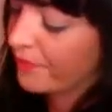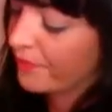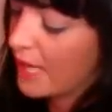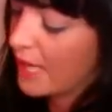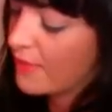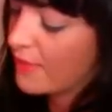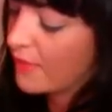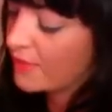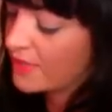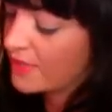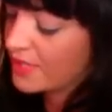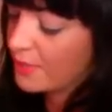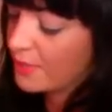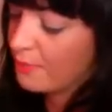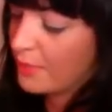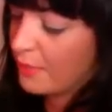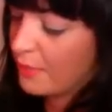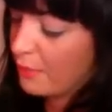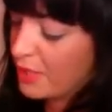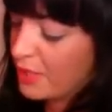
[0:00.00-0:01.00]
And then the
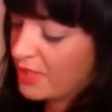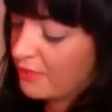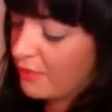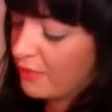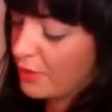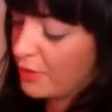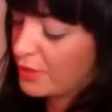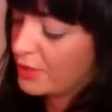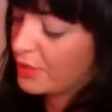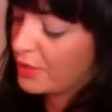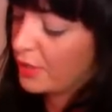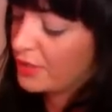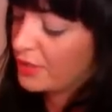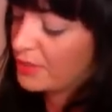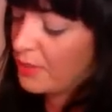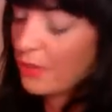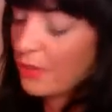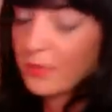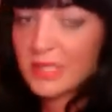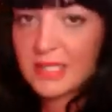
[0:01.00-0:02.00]
Sunbeam, which I've already talked
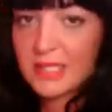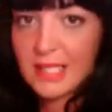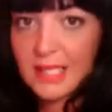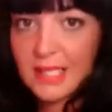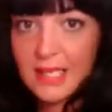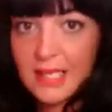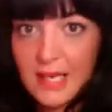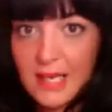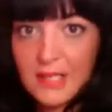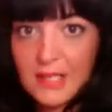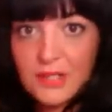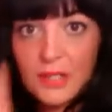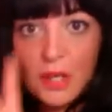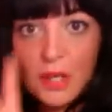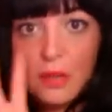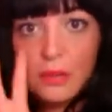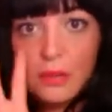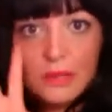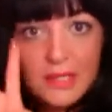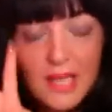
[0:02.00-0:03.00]
about, which is like a nice
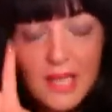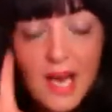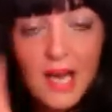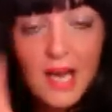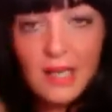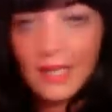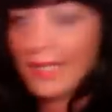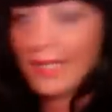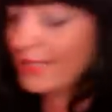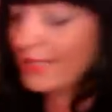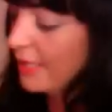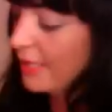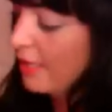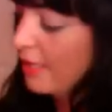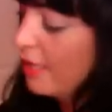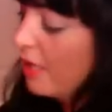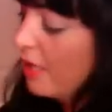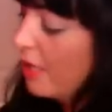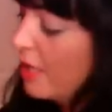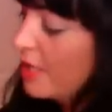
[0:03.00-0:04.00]
golden highlighter.